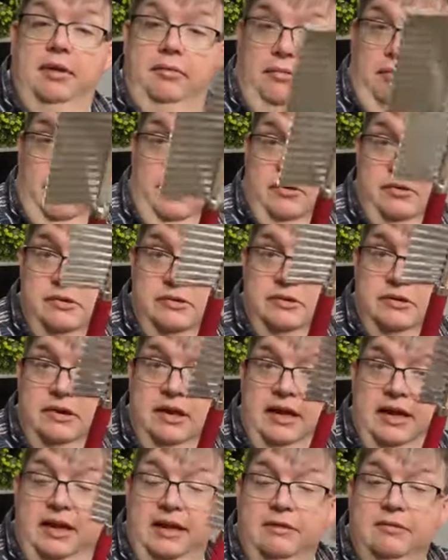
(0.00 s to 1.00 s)
But it
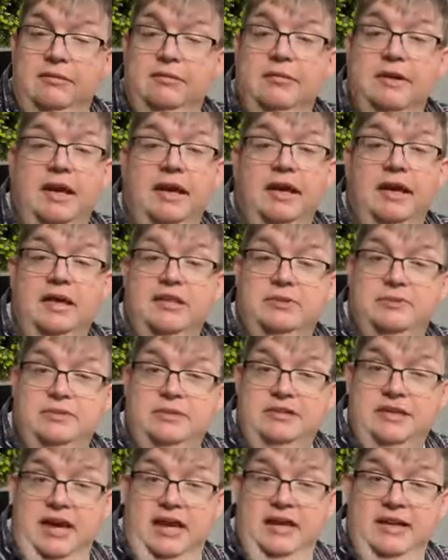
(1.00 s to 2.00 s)
works. And it, it
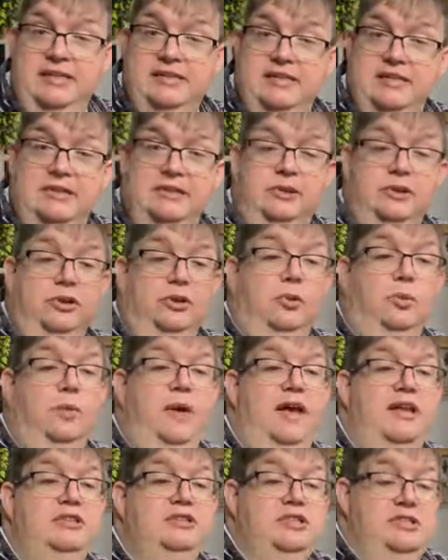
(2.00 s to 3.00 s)
cuts potatoes into
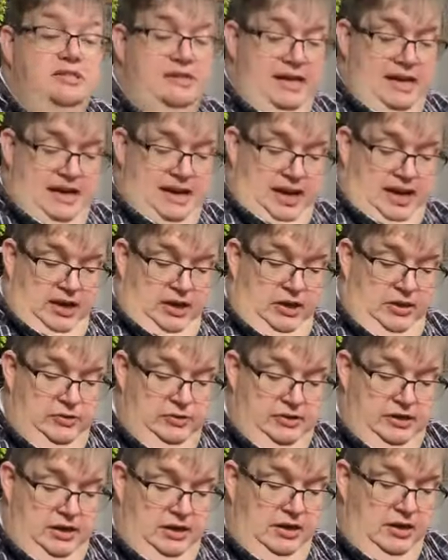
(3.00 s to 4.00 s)
little wedges, and I
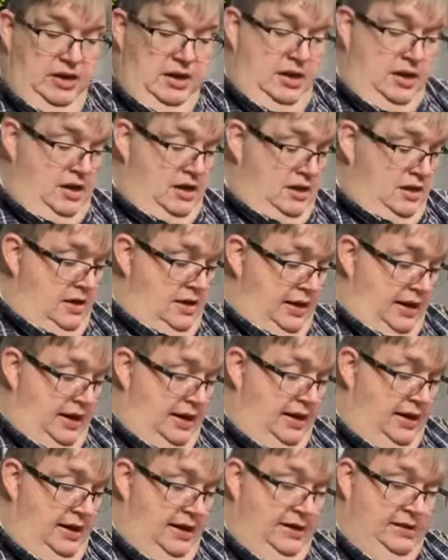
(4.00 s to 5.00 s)
use it
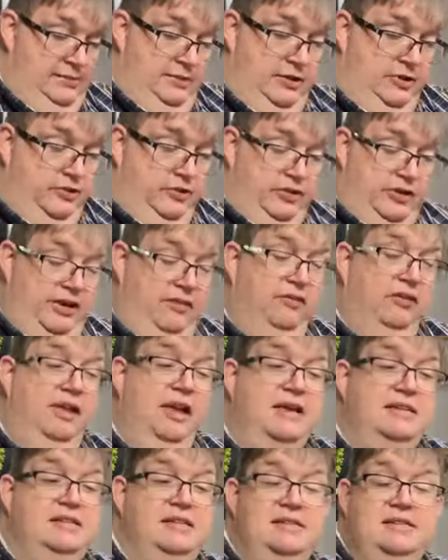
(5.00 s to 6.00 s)
uh, as much for
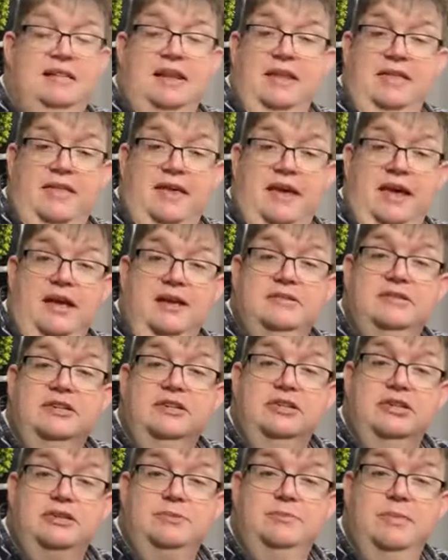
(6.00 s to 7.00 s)
deviled eggs as anything
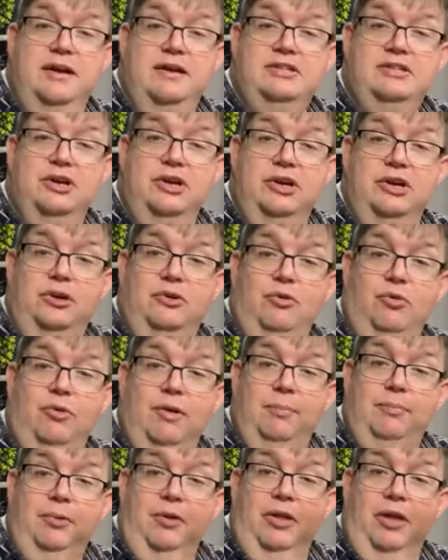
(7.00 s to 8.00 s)
else. It just makes a
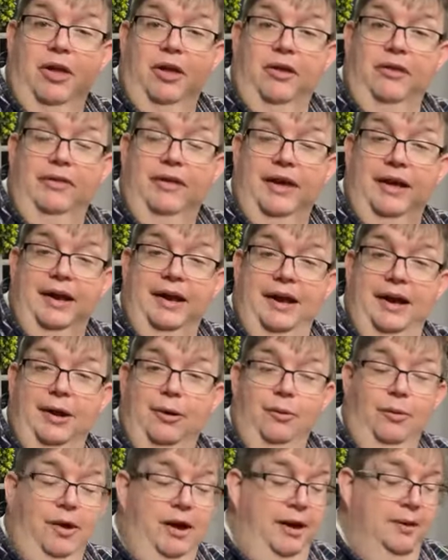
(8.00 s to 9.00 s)
good ripple on
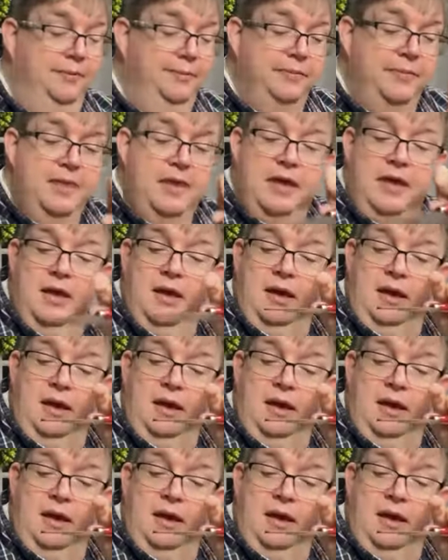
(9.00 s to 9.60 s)
the egg white.